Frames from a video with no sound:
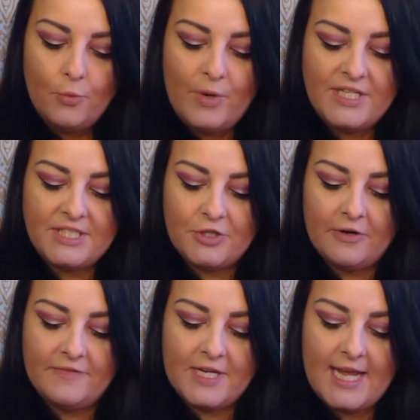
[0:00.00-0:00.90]
We
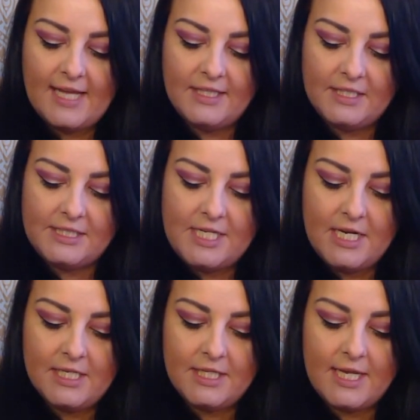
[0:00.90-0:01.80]
serve the
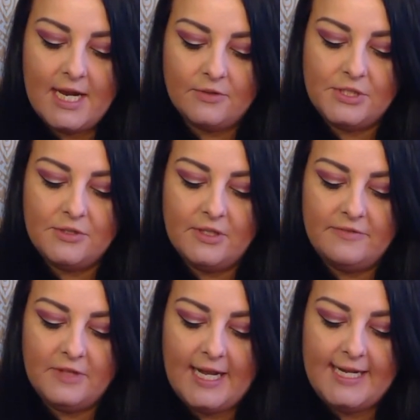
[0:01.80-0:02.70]
galaxy and the Council
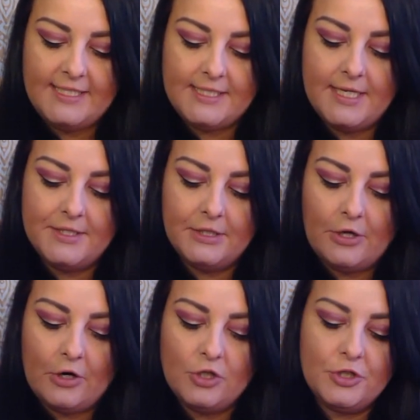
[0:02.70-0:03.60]
of Light and the
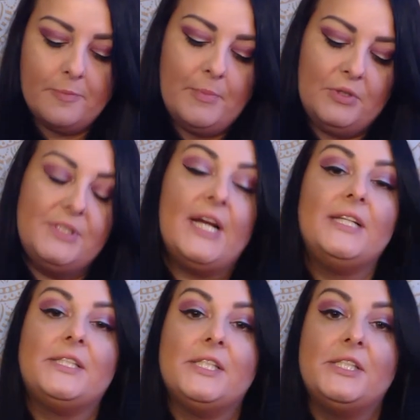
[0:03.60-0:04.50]
larger
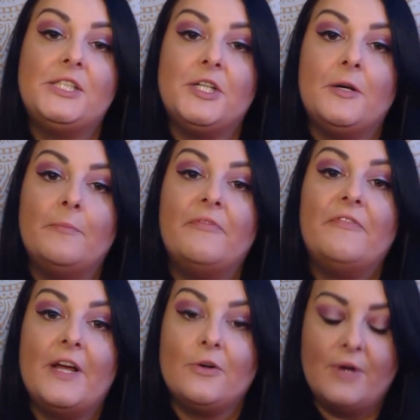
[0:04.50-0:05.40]
multi system
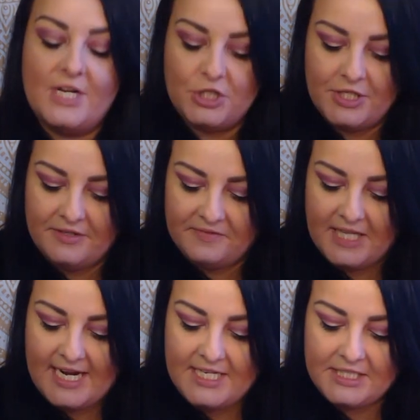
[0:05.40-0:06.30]
Federation of
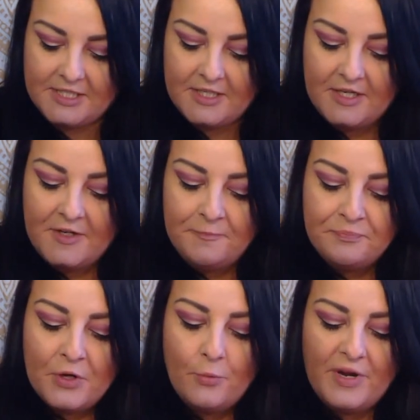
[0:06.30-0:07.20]
Light.
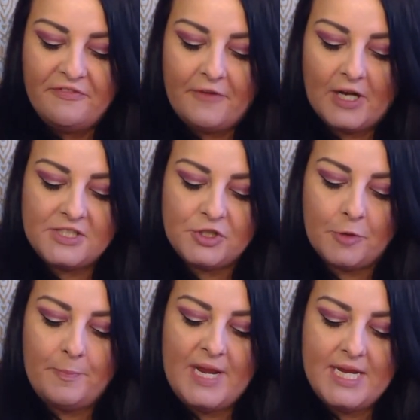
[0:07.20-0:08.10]
We
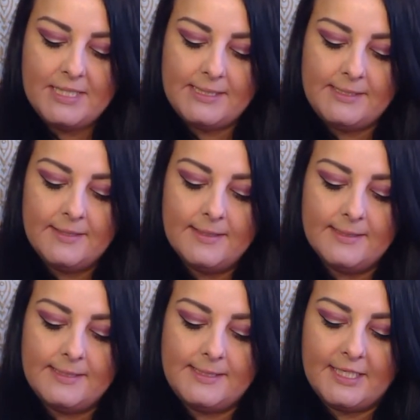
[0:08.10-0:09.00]
foster peace,
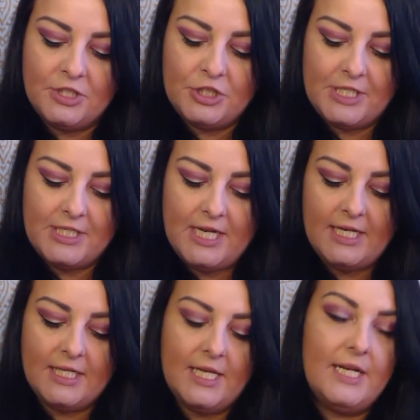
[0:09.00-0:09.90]
ascension,
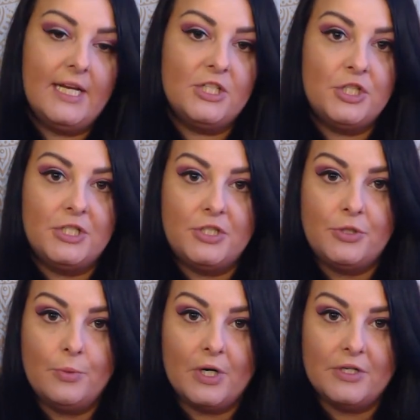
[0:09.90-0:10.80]
and connection
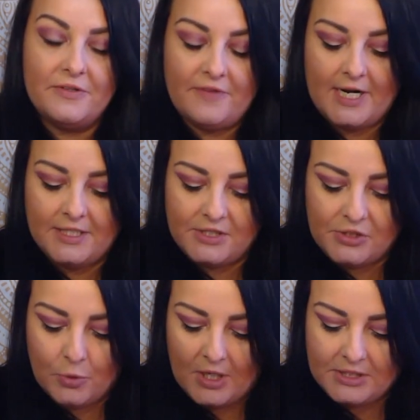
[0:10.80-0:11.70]
to our divine
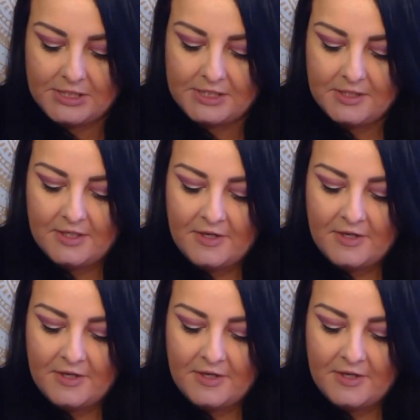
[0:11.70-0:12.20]
source.